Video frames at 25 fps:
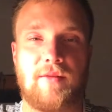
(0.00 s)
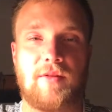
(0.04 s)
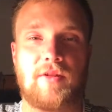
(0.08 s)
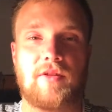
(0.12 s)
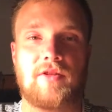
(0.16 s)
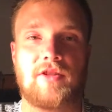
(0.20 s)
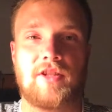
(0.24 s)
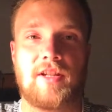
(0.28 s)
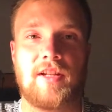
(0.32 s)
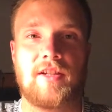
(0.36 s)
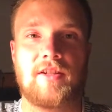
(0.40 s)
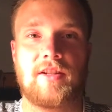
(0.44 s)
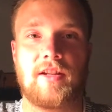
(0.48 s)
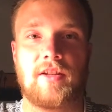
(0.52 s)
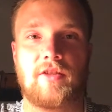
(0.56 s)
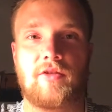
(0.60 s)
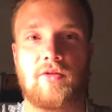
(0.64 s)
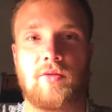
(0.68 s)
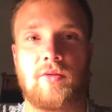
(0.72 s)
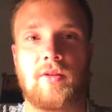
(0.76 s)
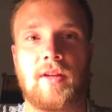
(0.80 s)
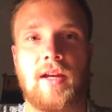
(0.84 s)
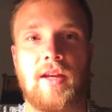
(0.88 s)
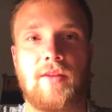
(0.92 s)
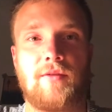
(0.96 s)
since I
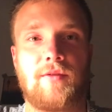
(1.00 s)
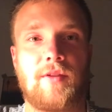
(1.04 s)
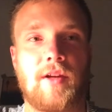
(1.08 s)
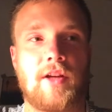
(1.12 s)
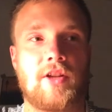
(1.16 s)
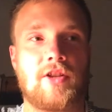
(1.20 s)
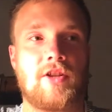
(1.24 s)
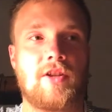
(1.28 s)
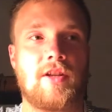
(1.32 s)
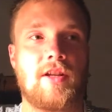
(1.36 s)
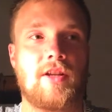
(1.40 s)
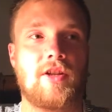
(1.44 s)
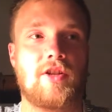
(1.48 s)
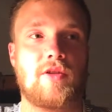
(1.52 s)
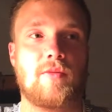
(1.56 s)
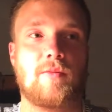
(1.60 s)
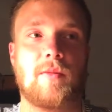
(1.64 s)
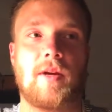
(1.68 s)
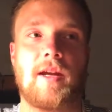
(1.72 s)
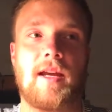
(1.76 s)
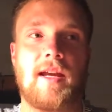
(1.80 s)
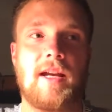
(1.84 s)
took that vaccination, my